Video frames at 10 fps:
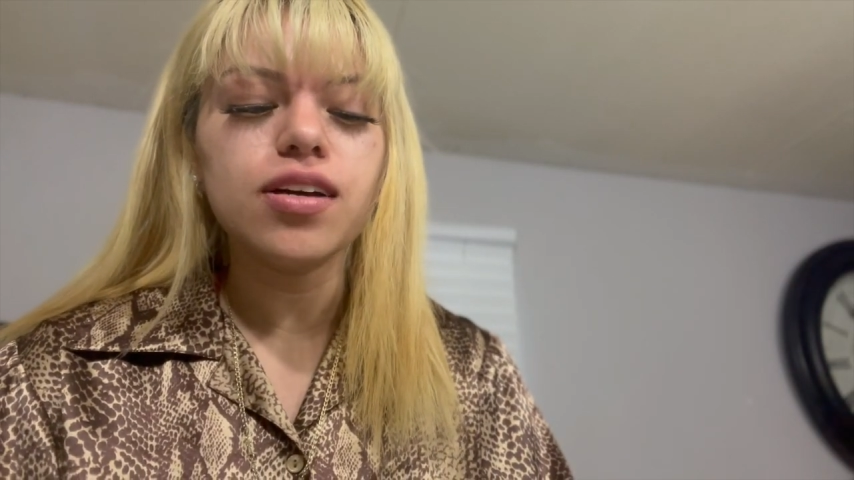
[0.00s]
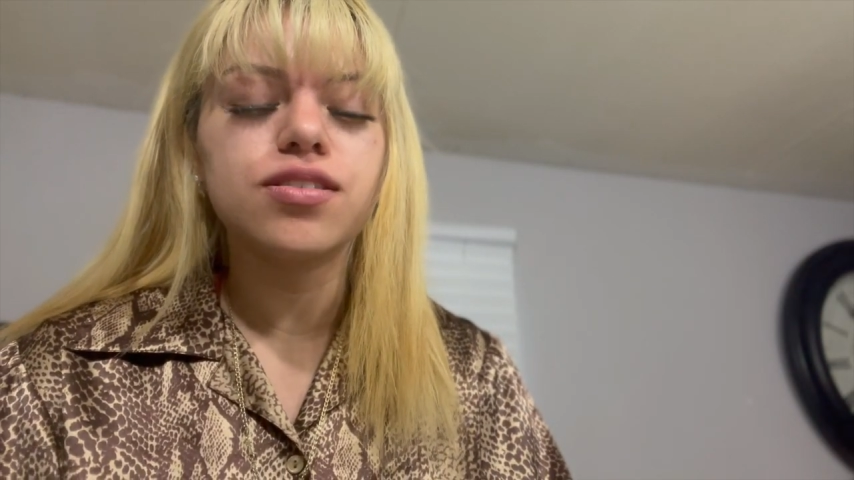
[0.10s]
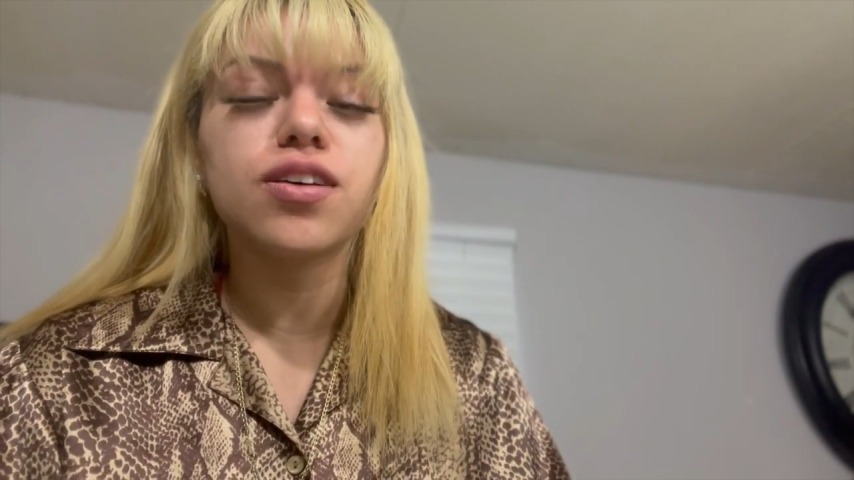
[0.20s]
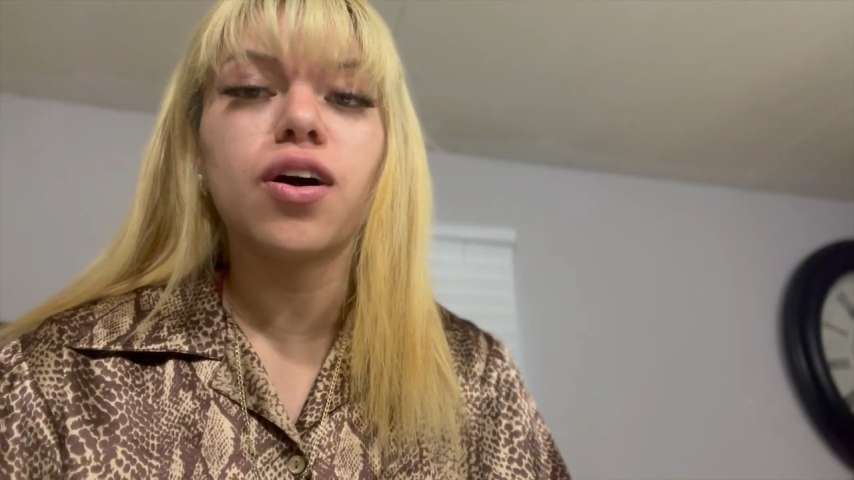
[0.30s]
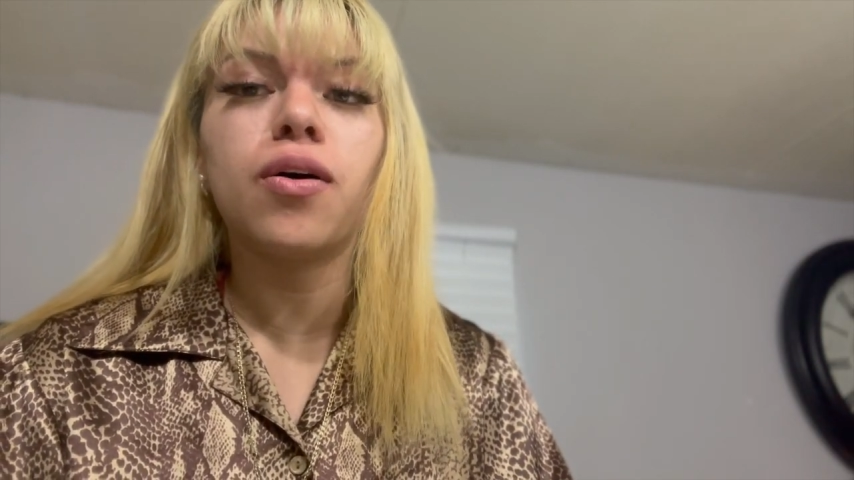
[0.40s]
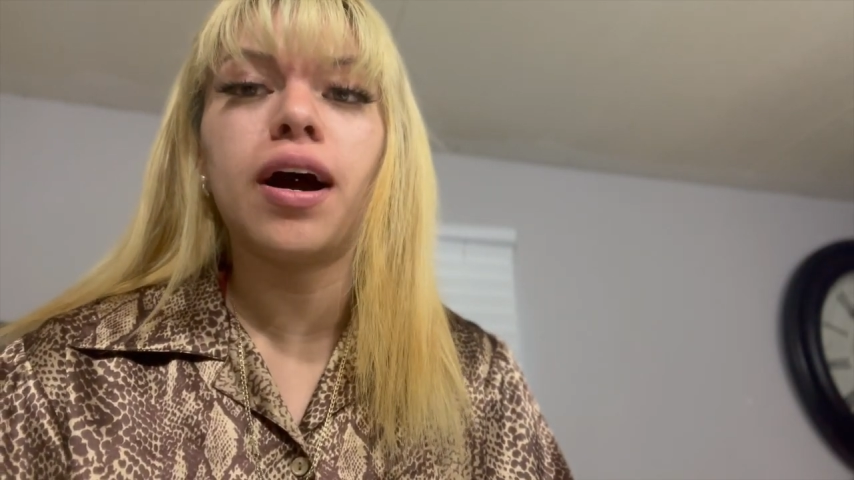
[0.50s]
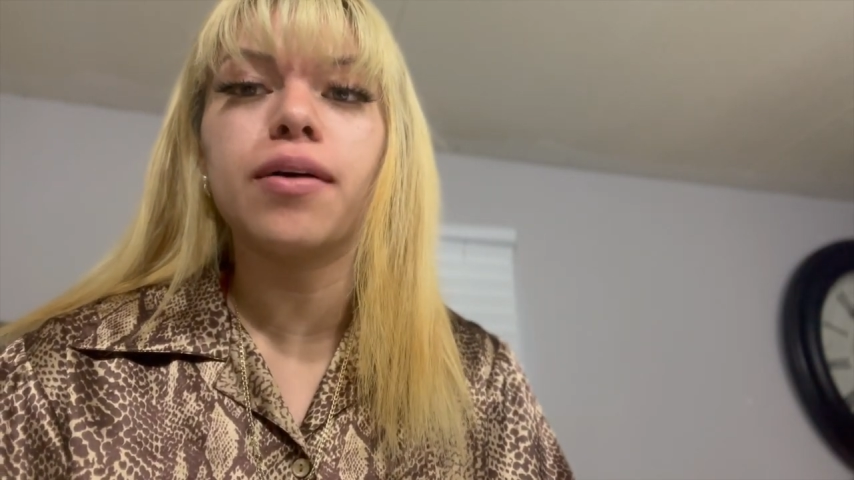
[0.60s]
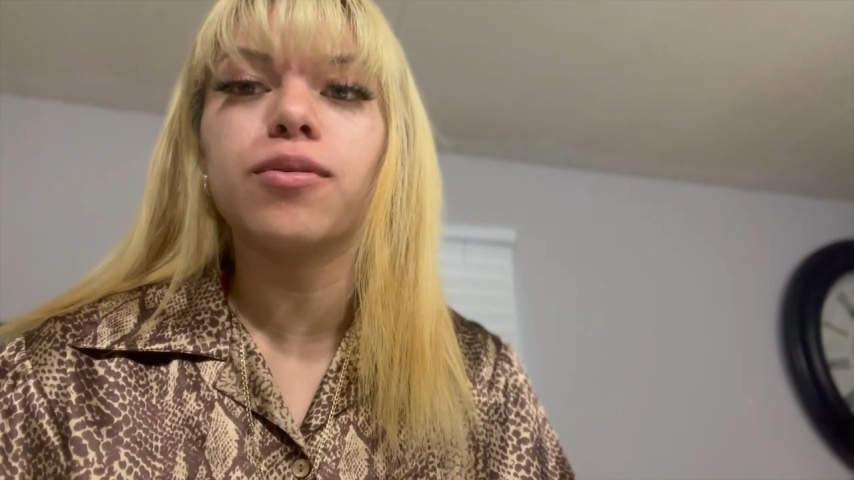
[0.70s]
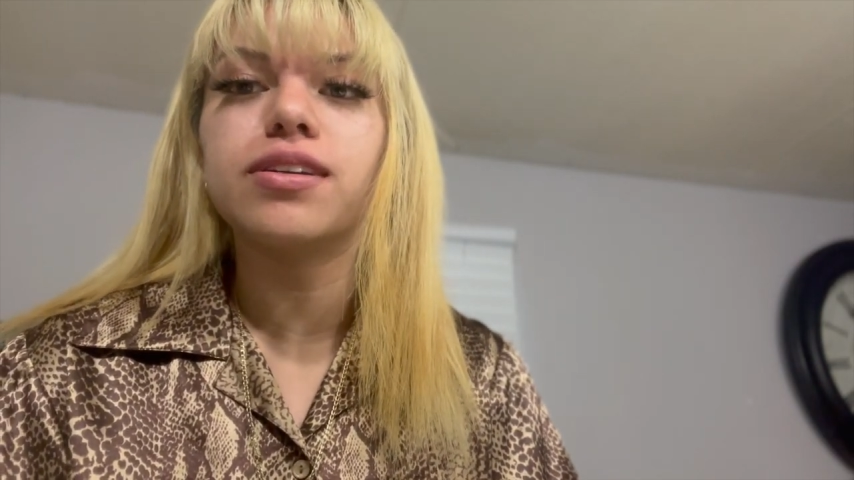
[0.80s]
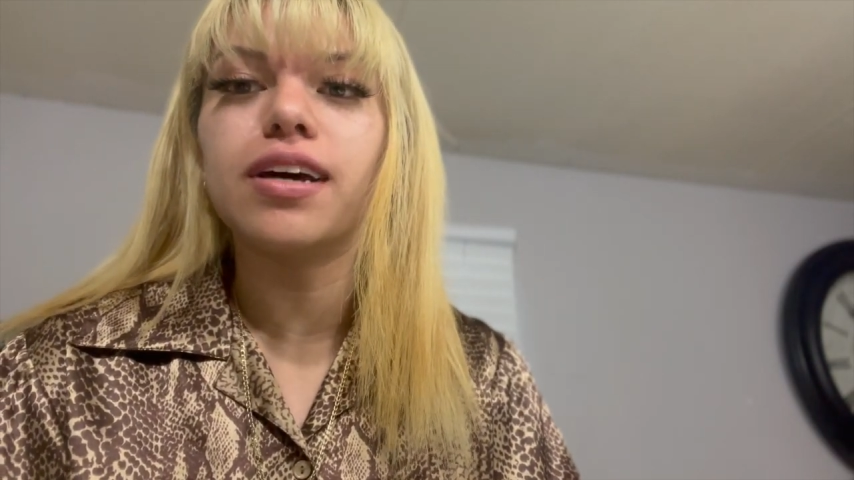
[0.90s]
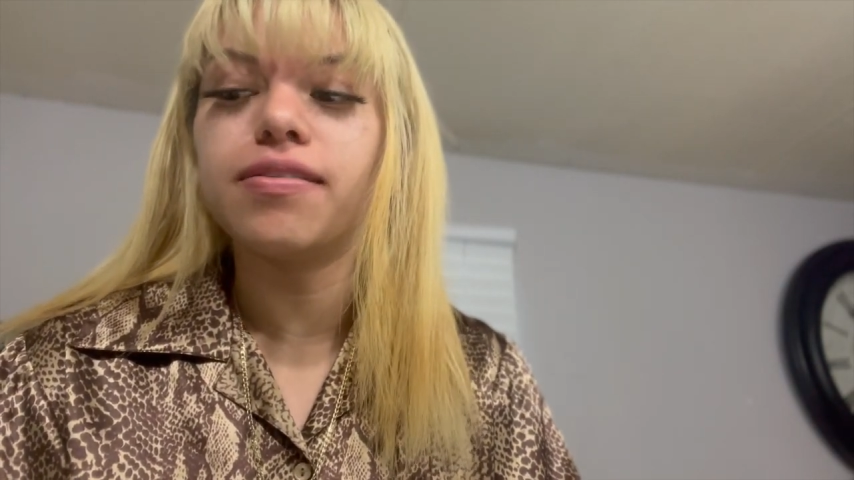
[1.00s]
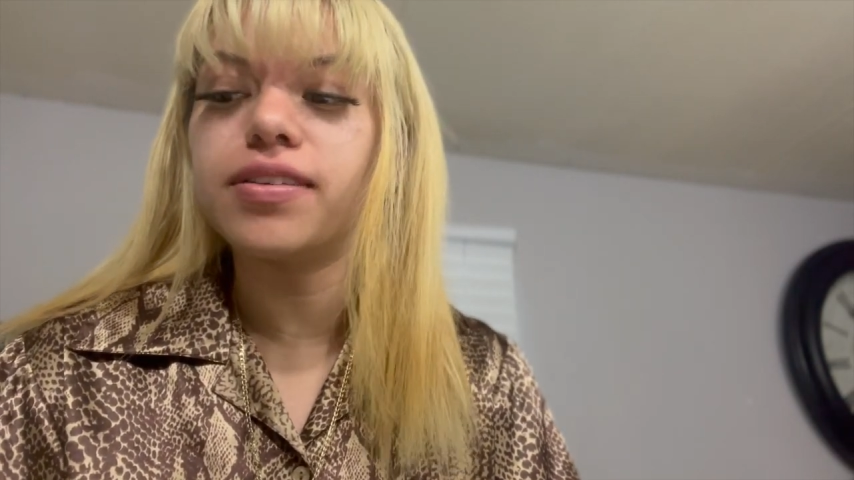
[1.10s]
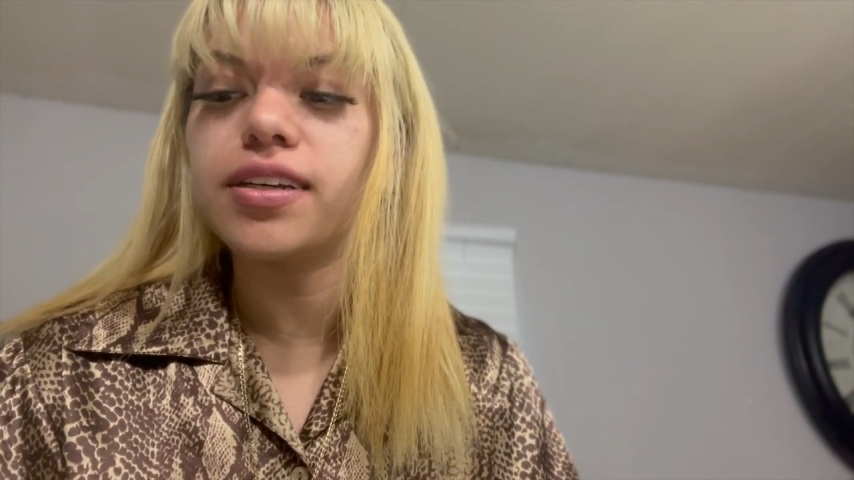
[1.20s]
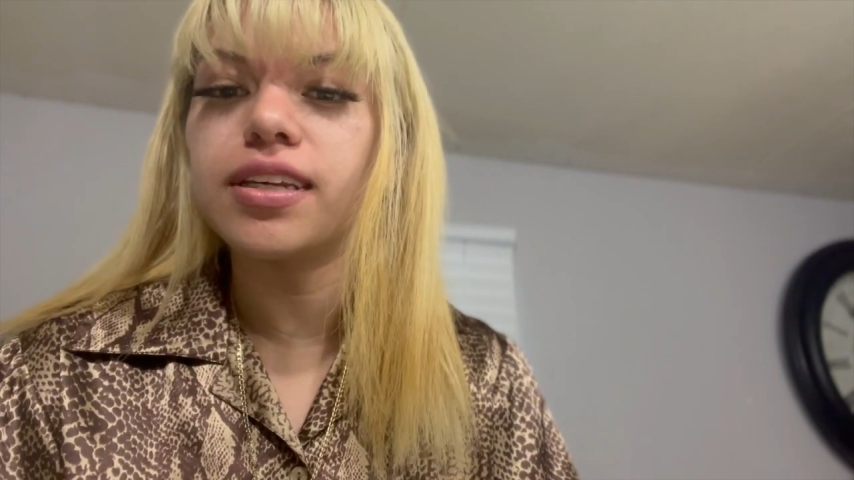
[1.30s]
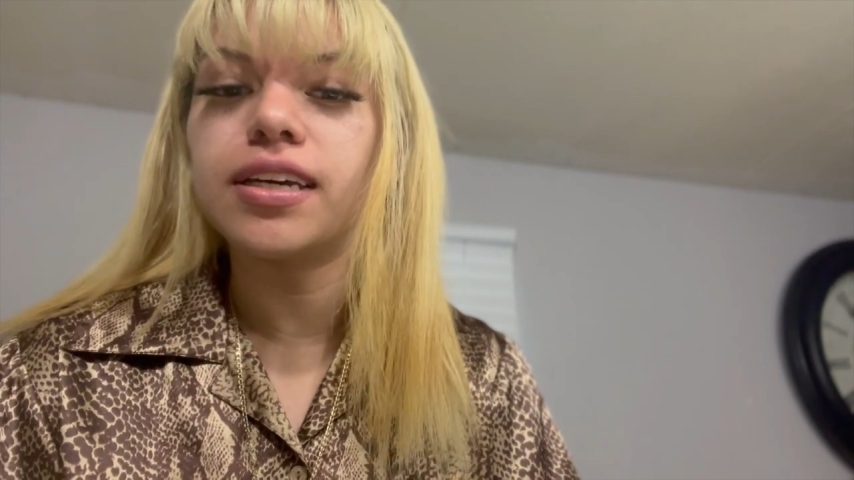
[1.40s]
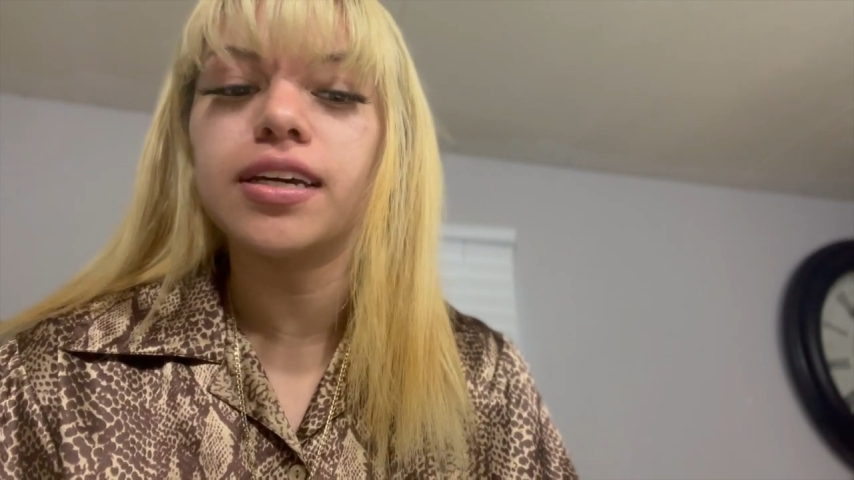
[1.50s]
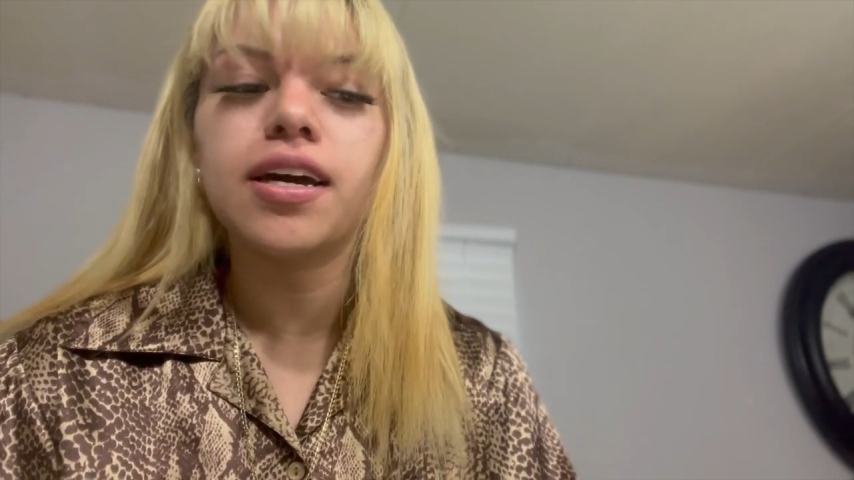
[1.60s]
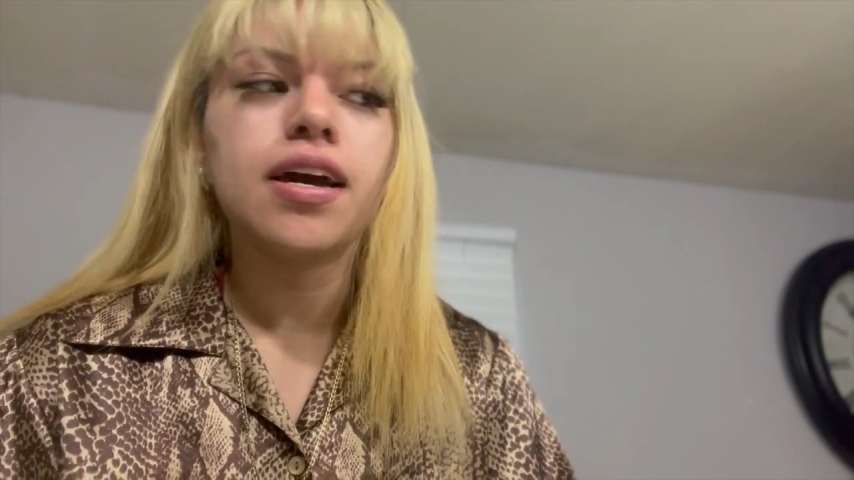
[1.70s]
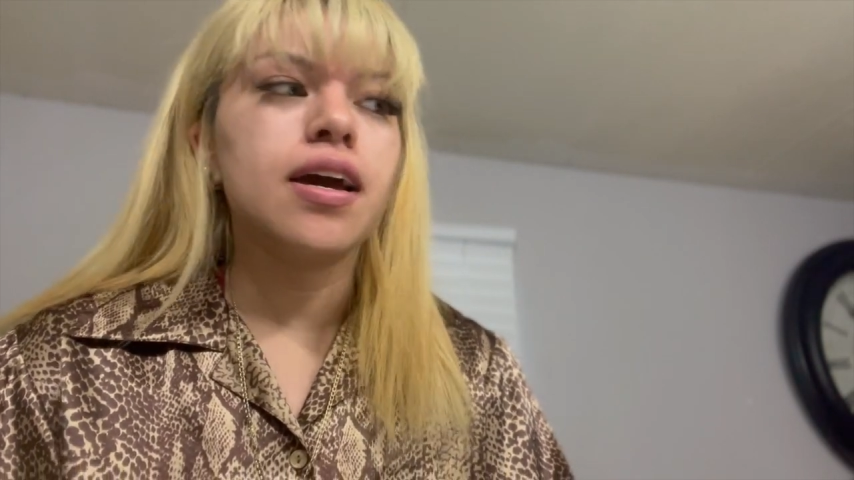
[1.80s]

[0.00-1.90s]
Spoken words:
so I will definitely